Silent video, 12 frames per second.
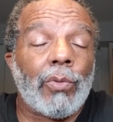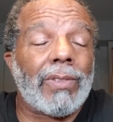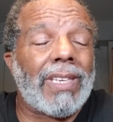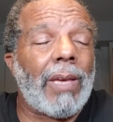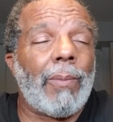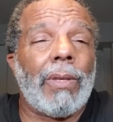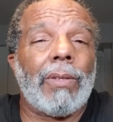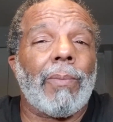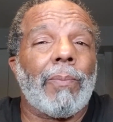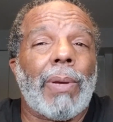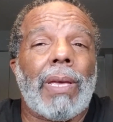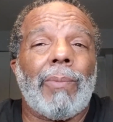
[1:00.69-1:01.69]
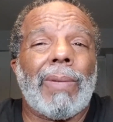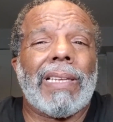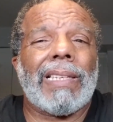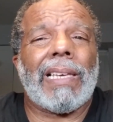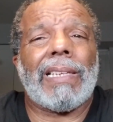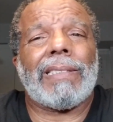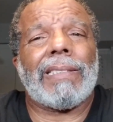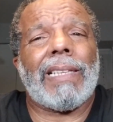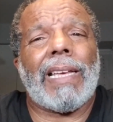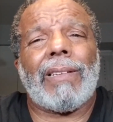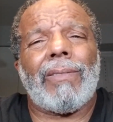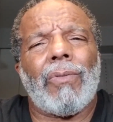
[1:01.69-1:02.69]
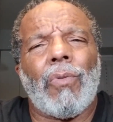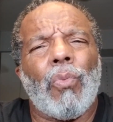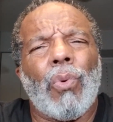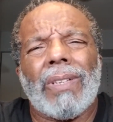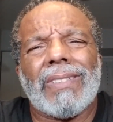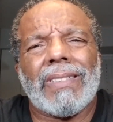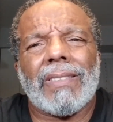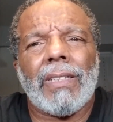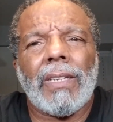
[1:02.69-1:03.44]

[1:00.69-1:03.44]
gave me some pain medication that wasn't